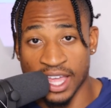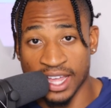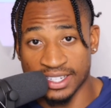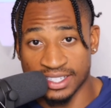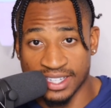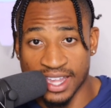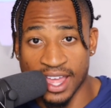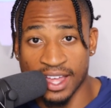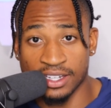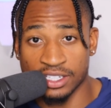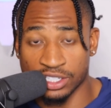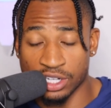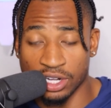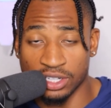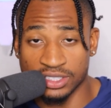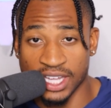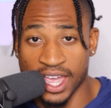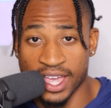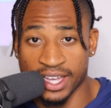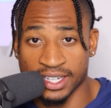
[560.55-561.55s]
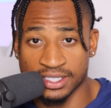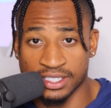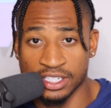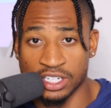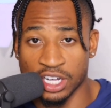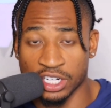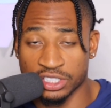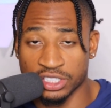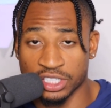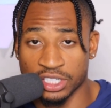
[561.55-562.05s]
that SALT tax
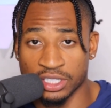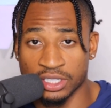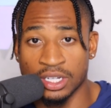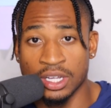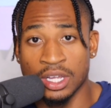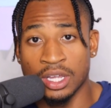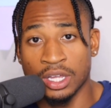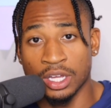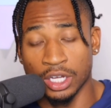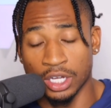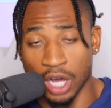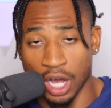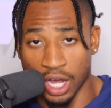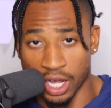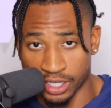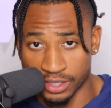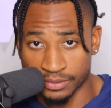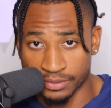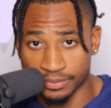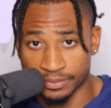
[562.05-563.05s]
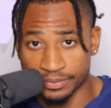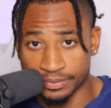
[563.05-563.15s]
deduction gone,